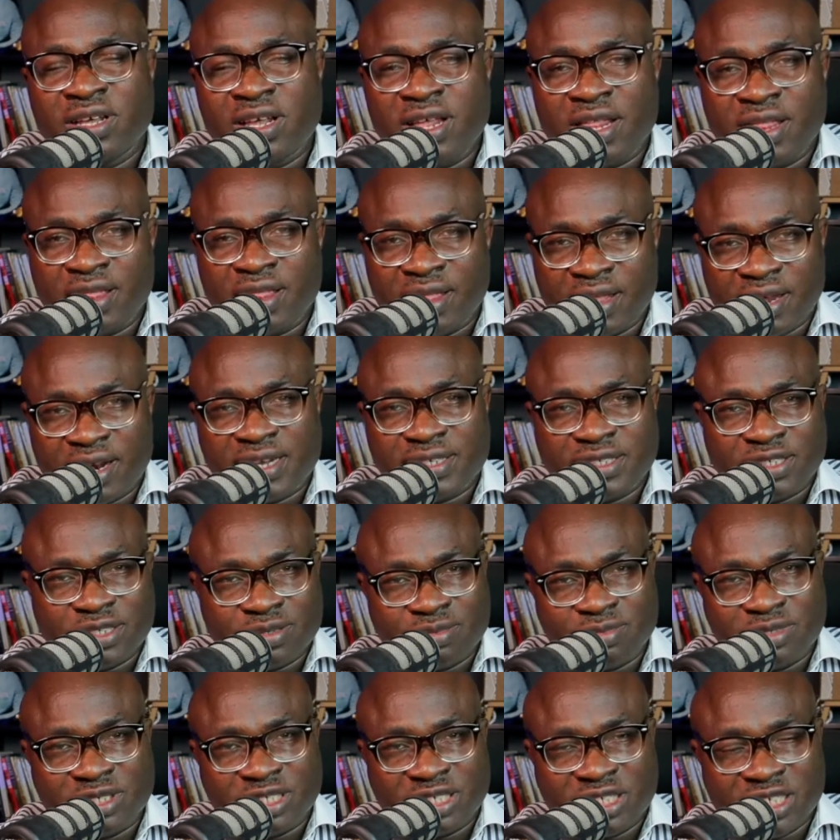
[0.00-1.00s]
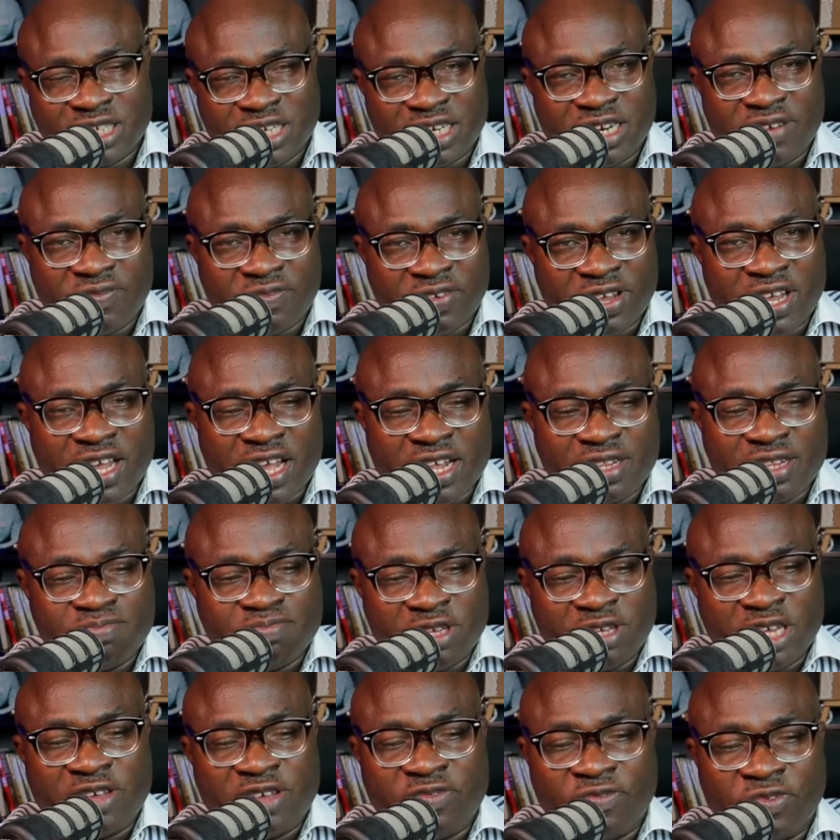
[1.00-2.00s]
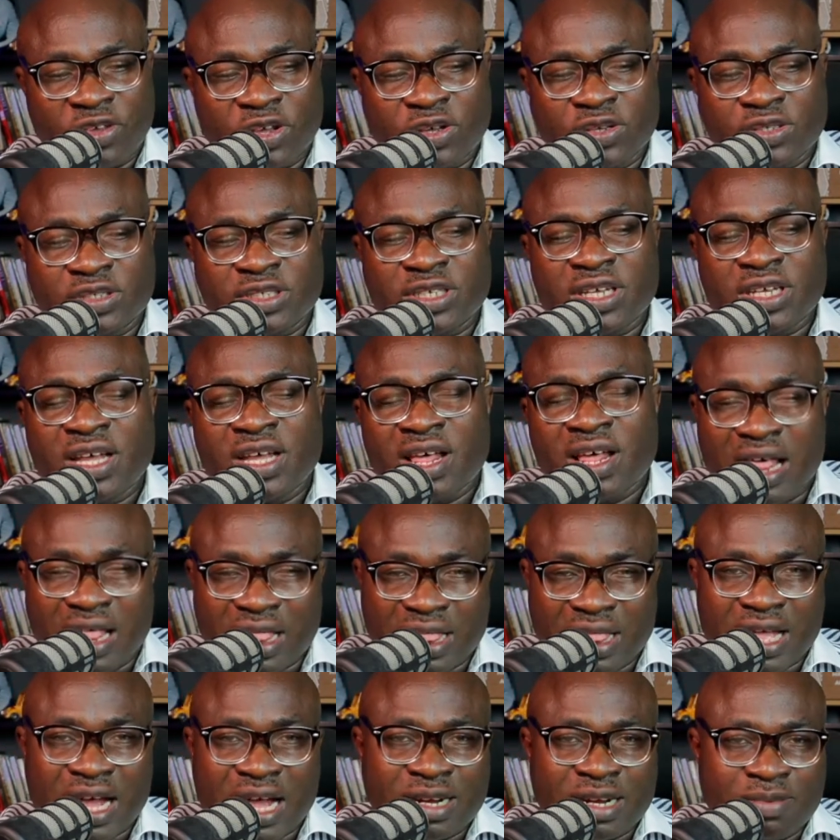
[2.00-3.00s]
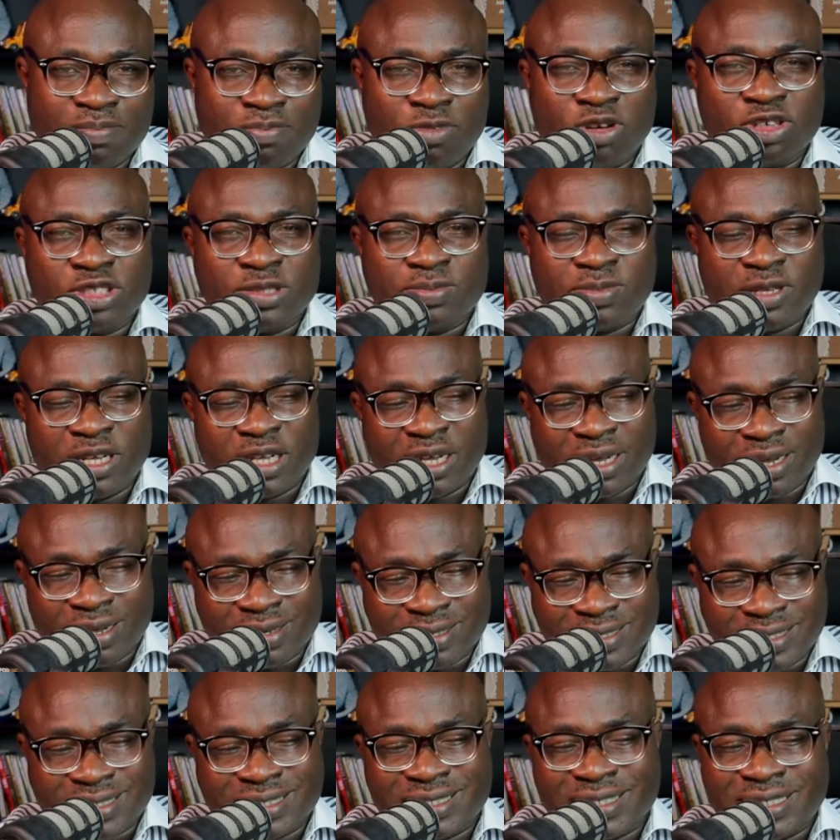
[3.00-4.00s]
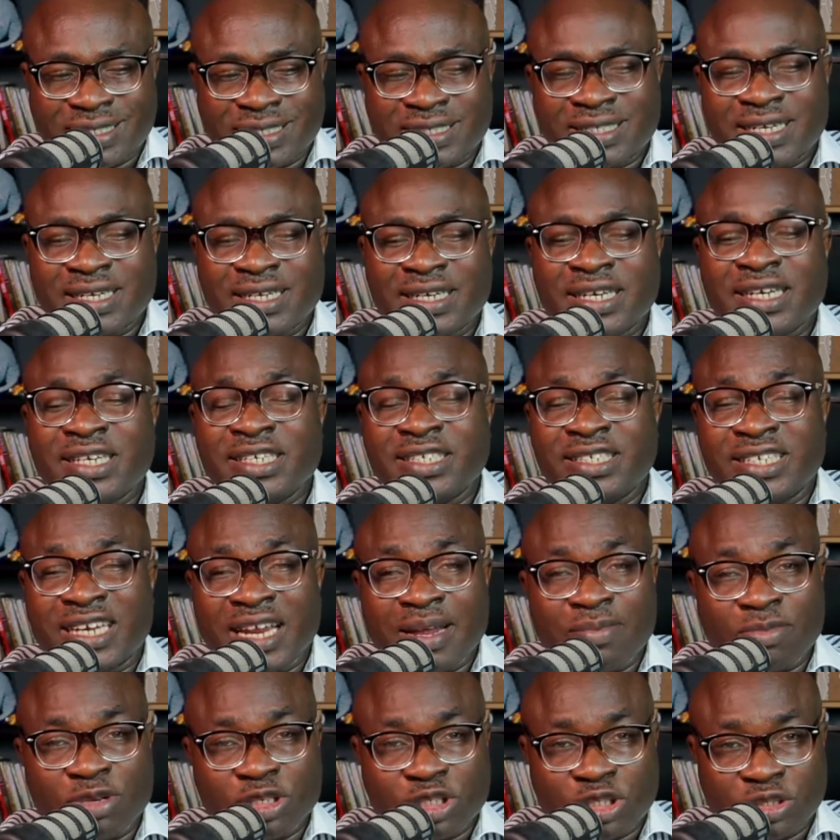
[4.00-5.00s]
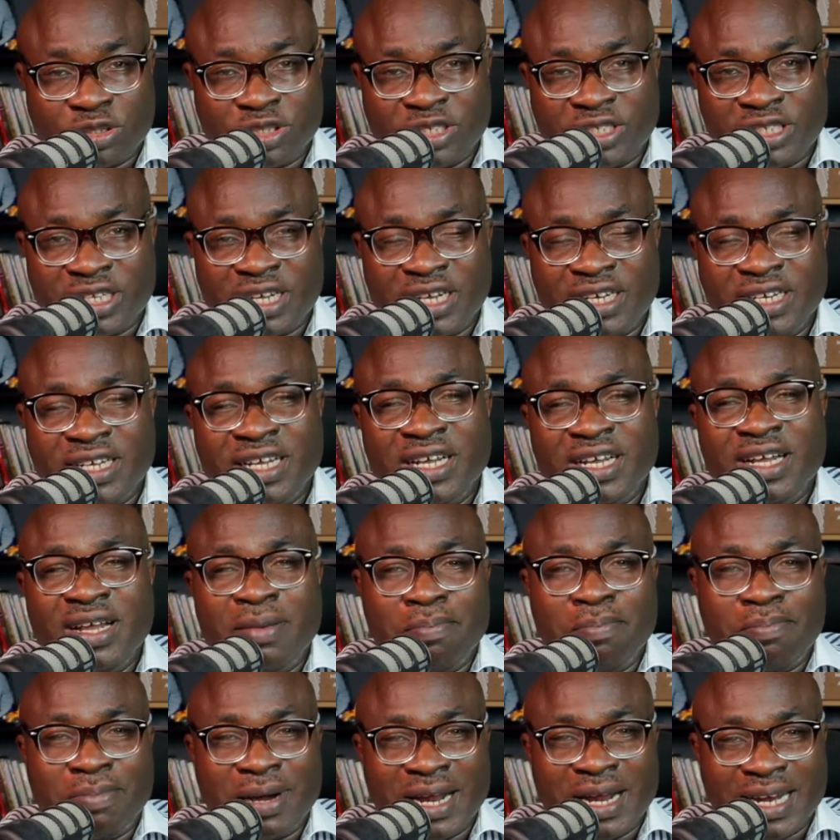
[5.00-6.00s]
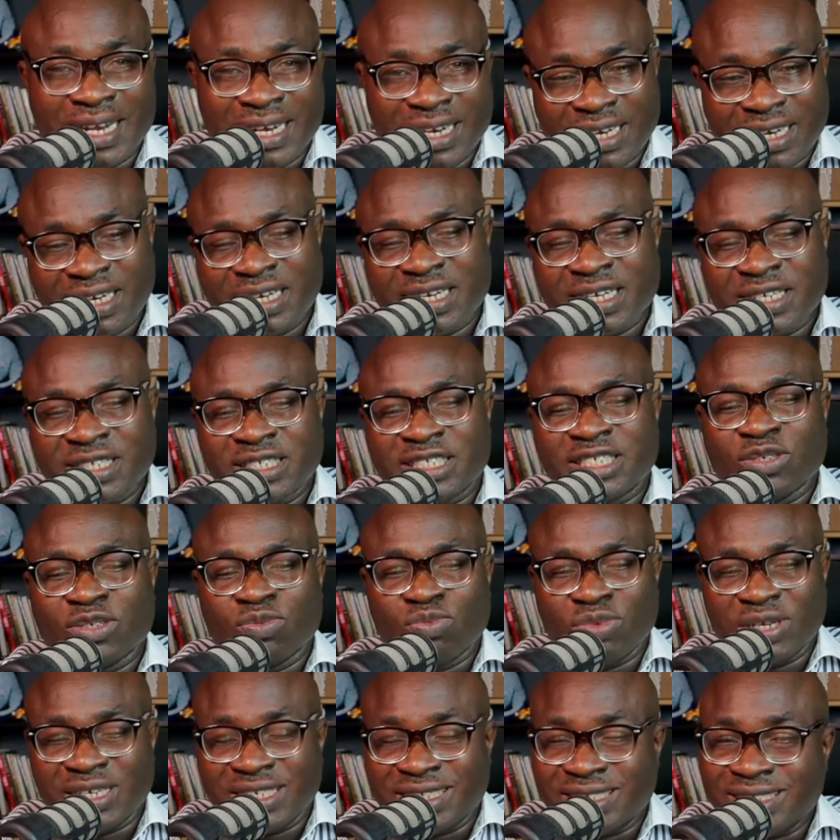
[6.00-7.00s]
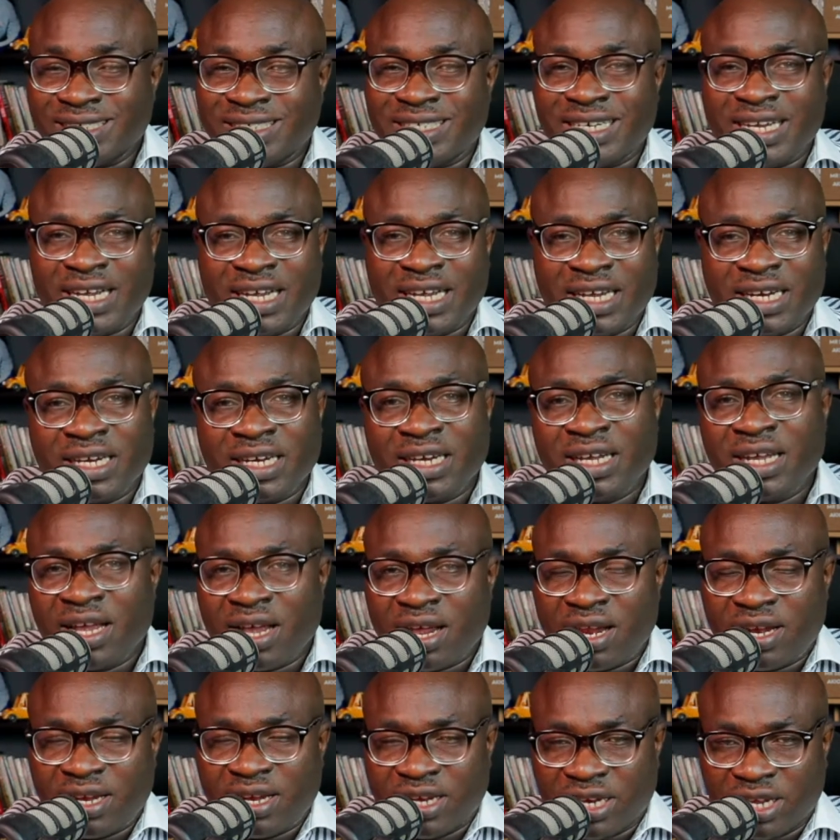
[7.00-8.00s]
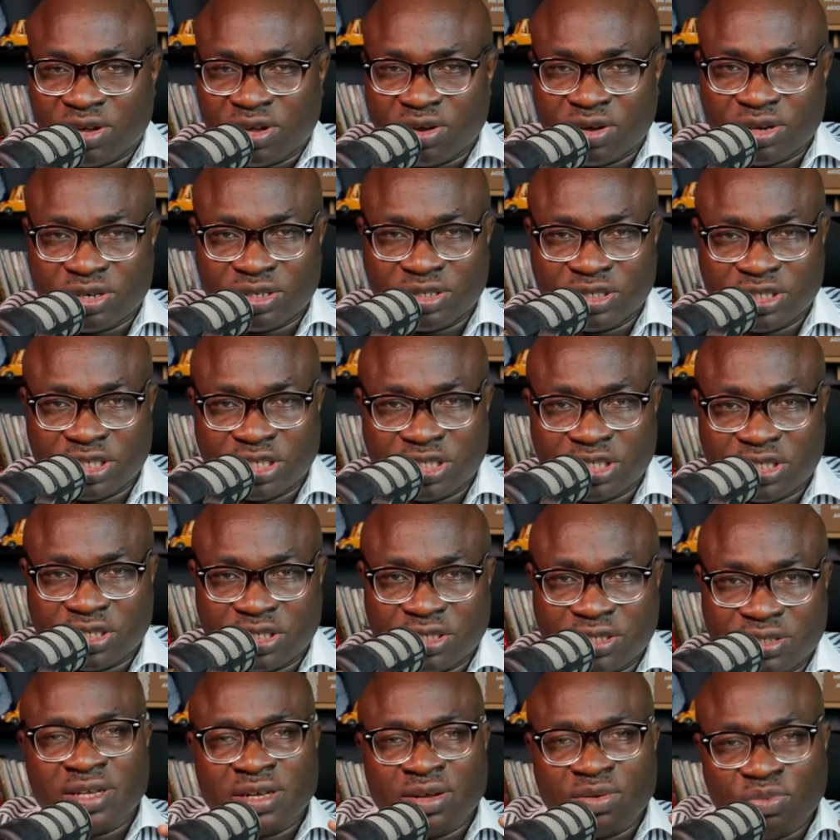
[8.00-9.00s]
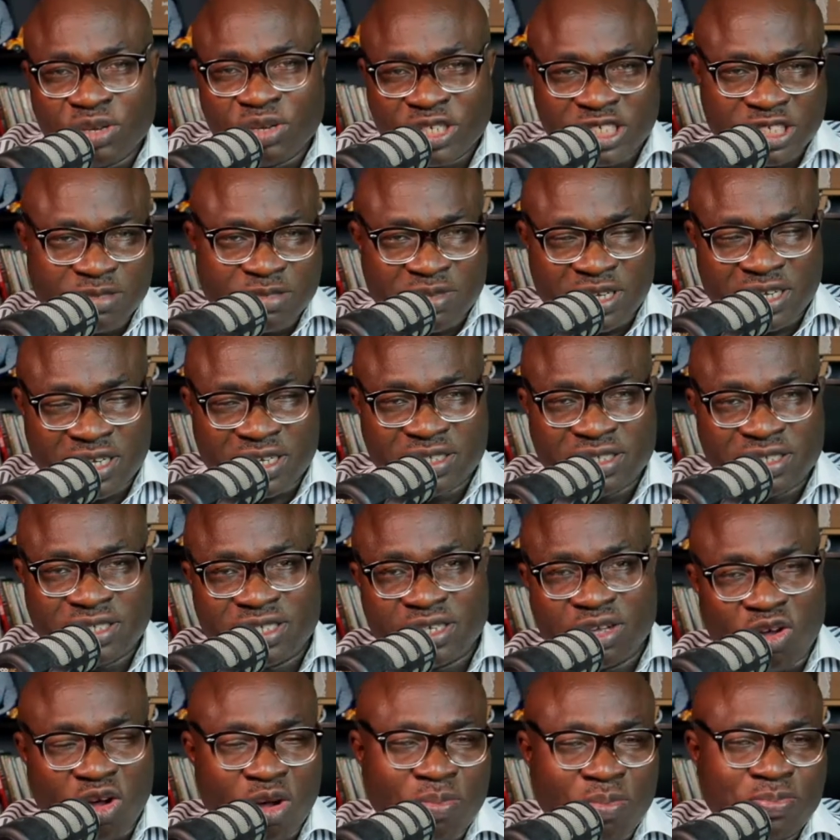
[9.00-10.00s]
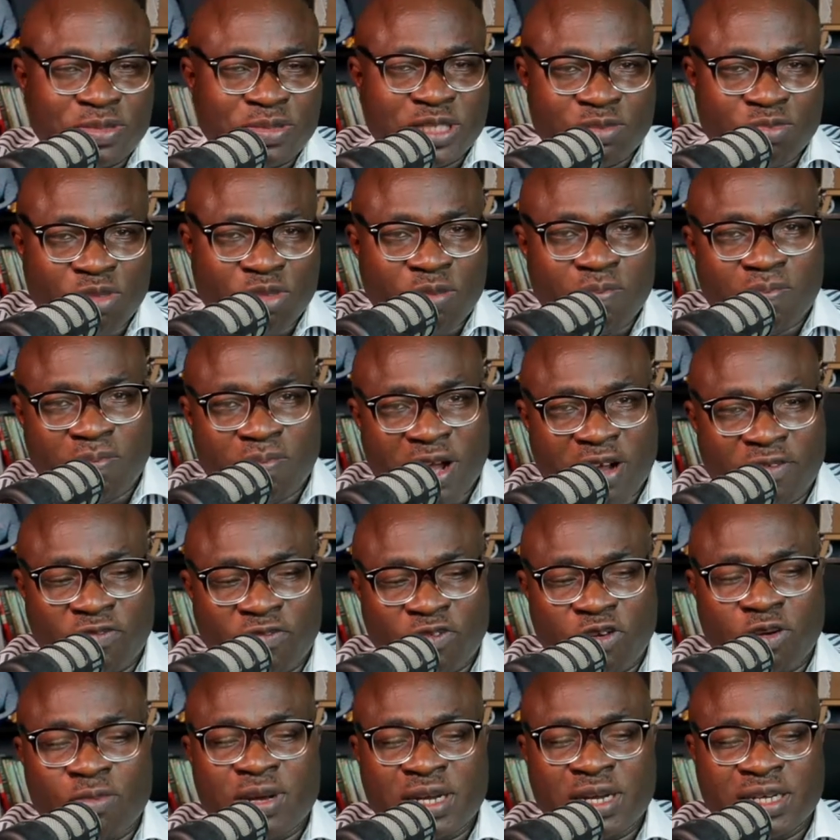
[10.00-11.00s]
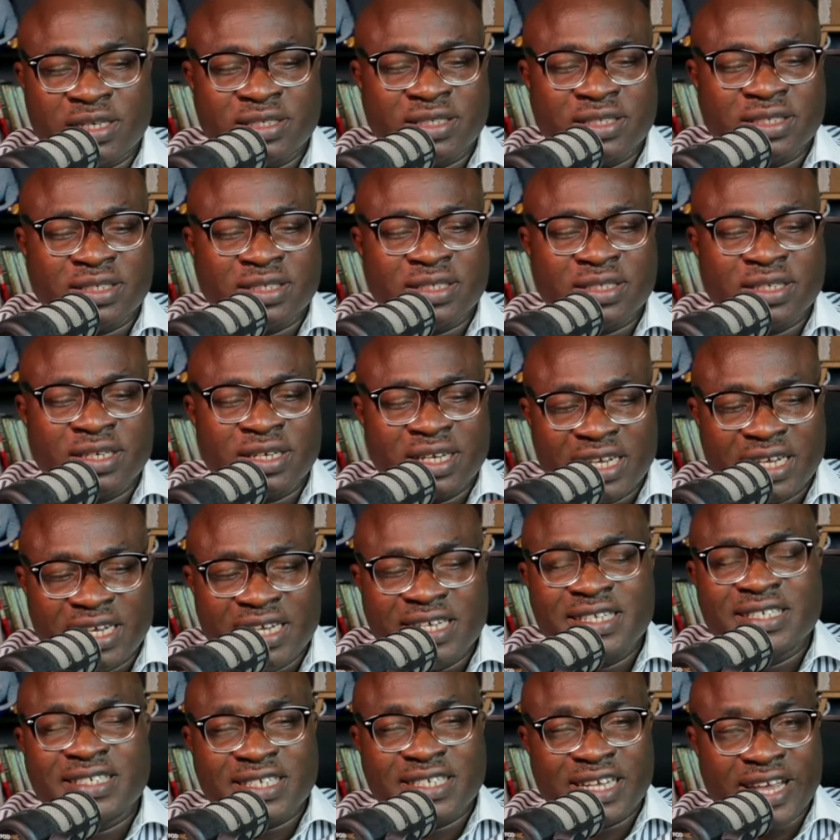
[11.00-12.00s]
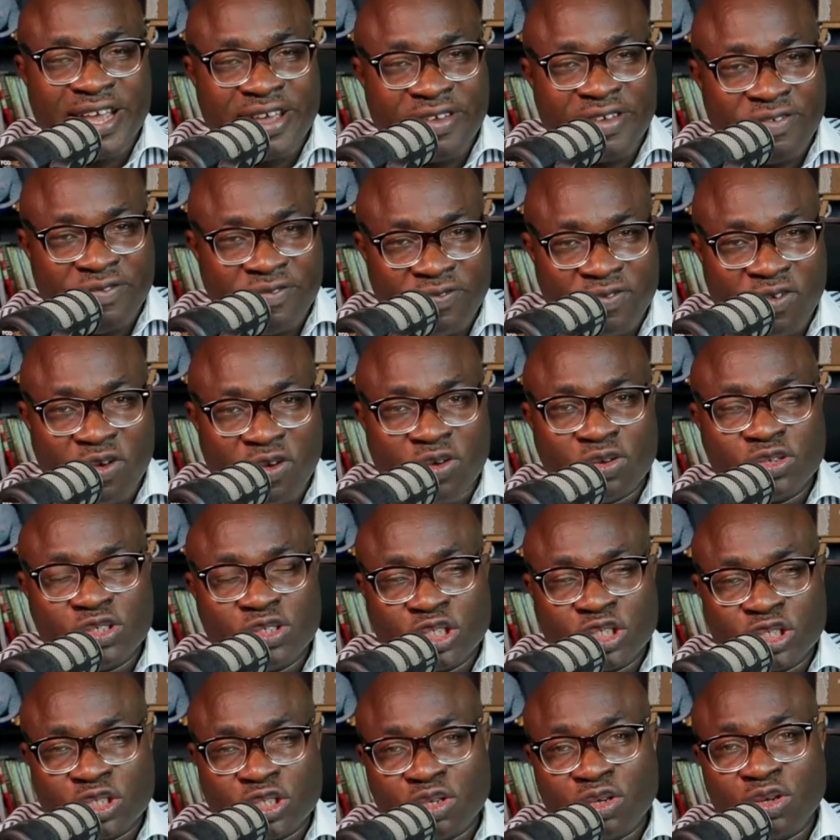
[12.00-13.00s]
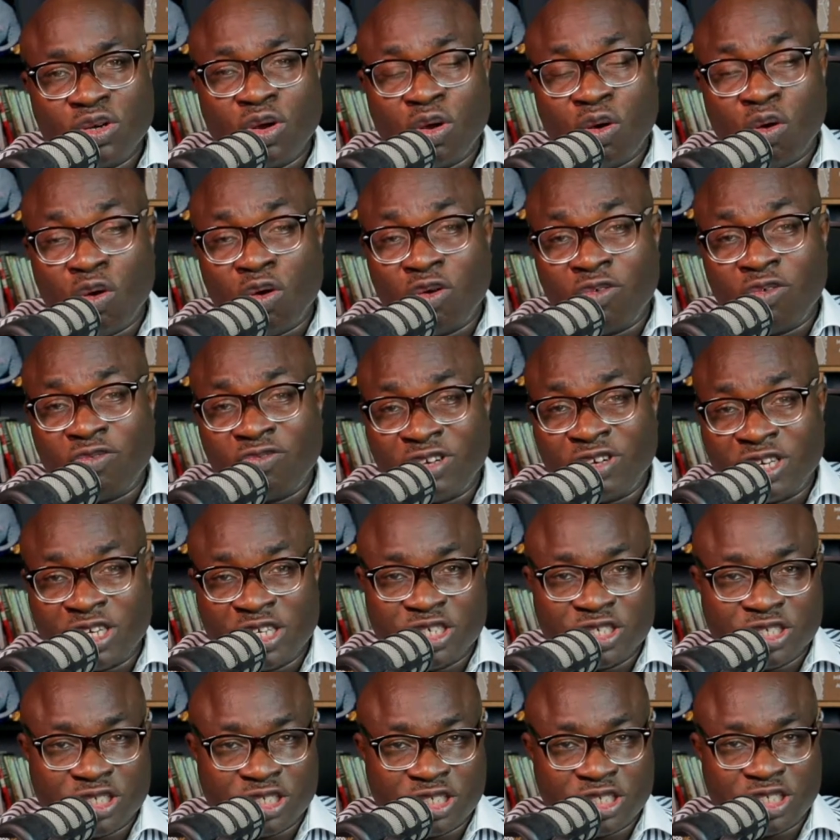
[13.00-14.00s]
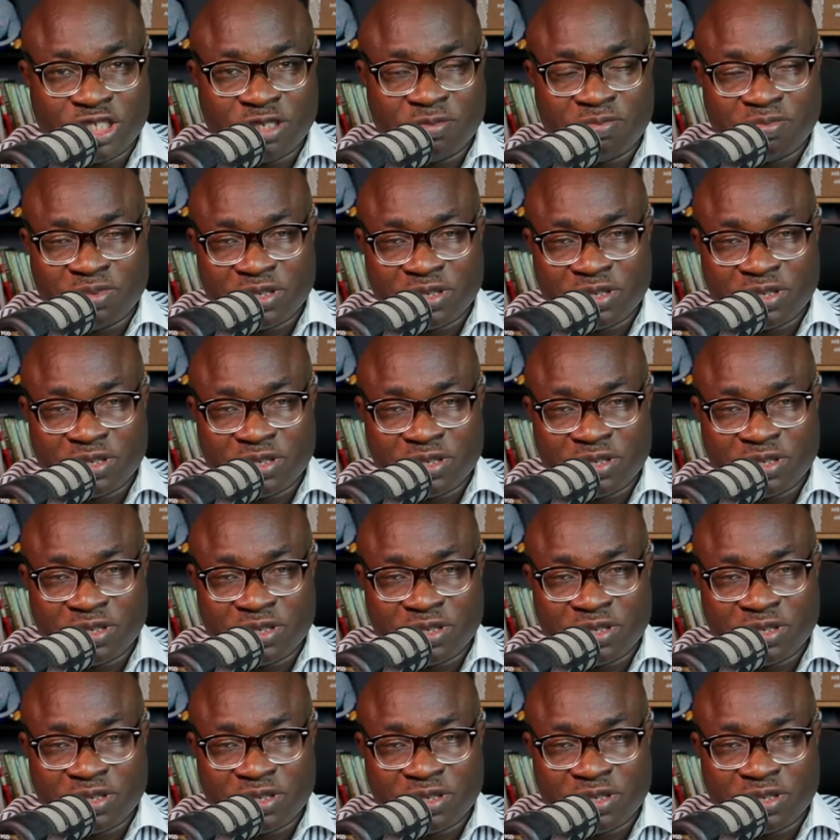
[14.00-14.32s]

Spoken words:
there are some significant behaviors that must be consistently demonstrated by leaders within the organization, which means optimum performance is a function of leadership